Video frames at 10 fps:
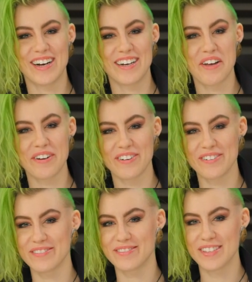
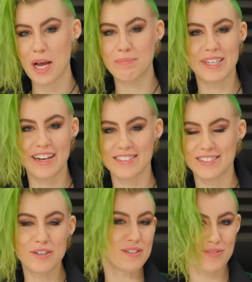another updates
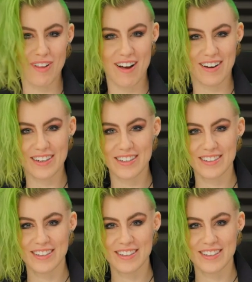news vlog.